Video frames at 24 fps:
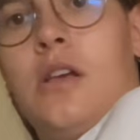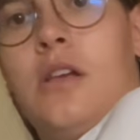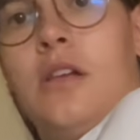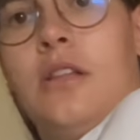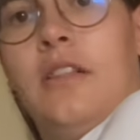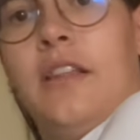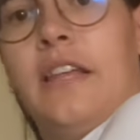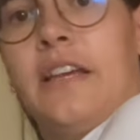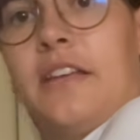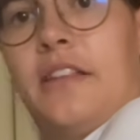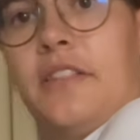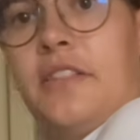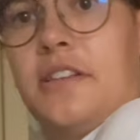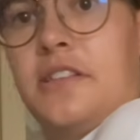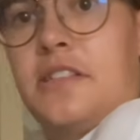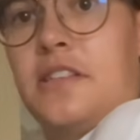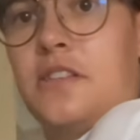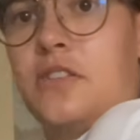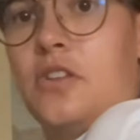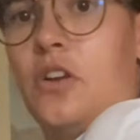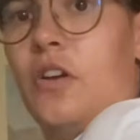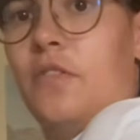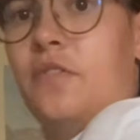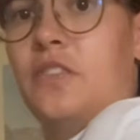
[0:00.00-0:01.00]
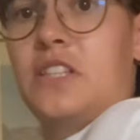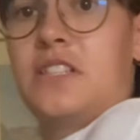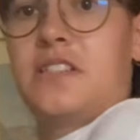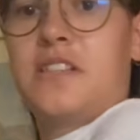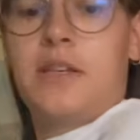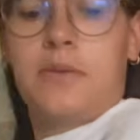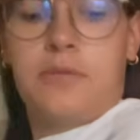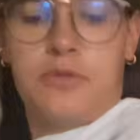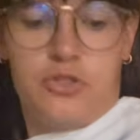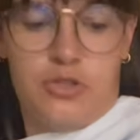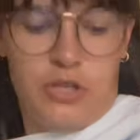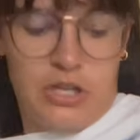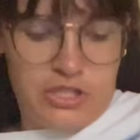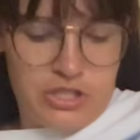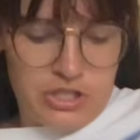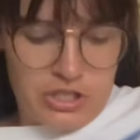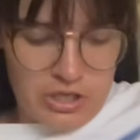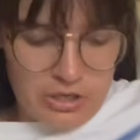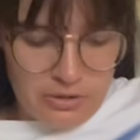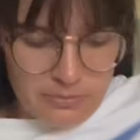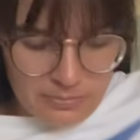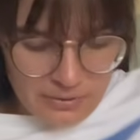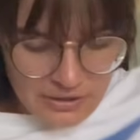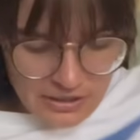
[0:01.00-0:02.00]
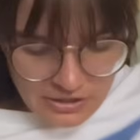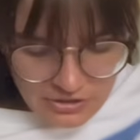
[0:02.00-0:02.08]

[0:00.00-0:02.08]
Like, this is obviously, I'm stretching it, but I